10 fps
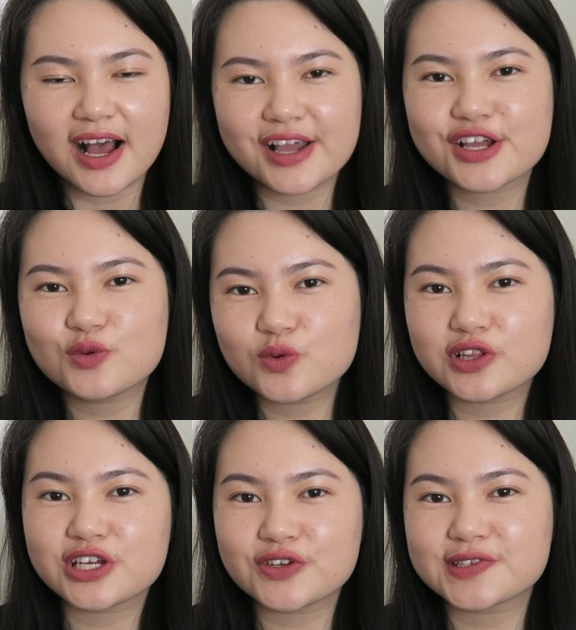I could
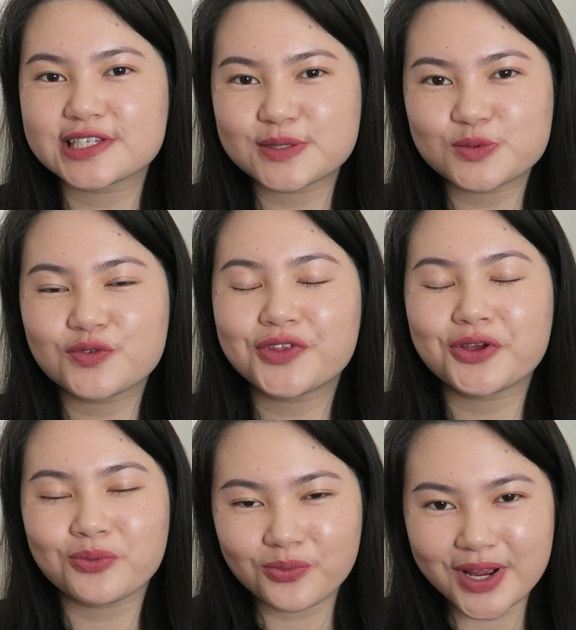really use a
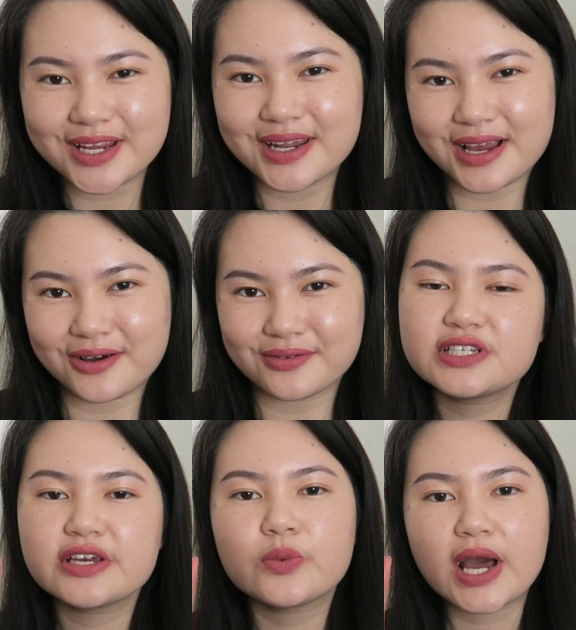smoothie right now.
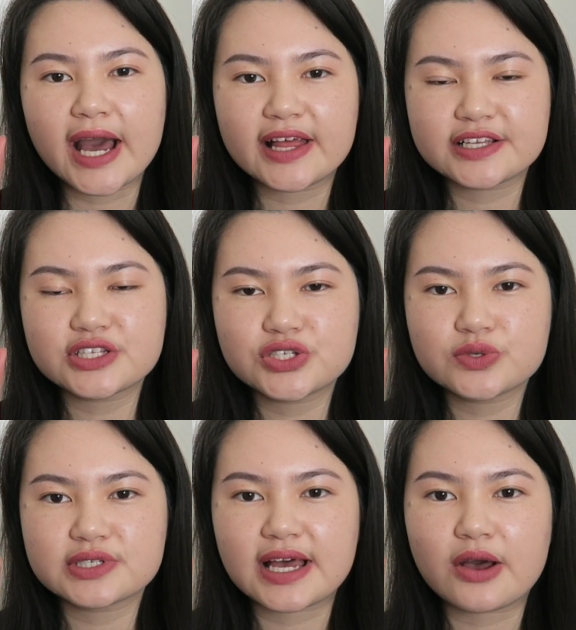Usually what I like to do
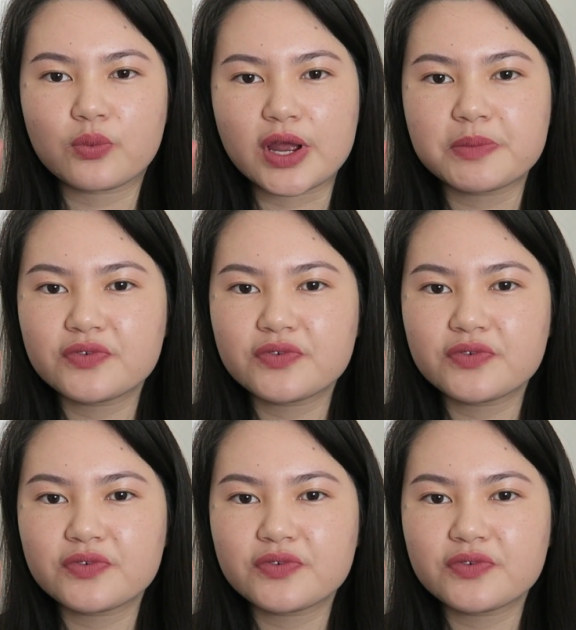is that right